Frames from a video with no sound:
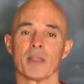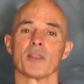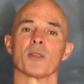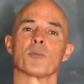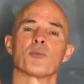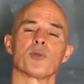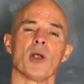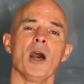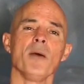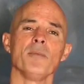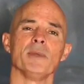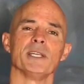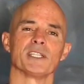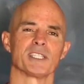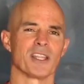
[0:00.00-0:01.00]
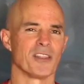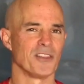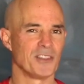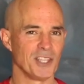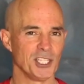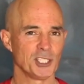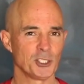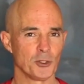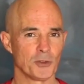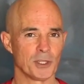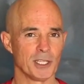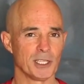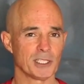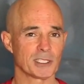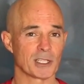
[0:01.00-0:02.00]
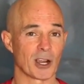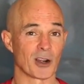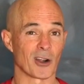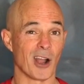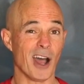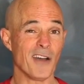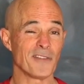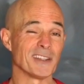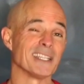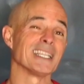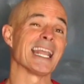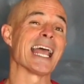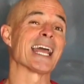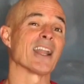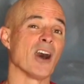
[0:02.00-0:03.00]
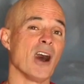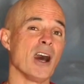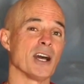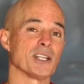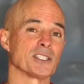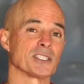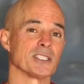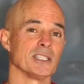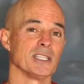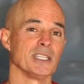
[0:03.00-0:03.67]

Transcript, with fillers: The problem is these two things are often at odds.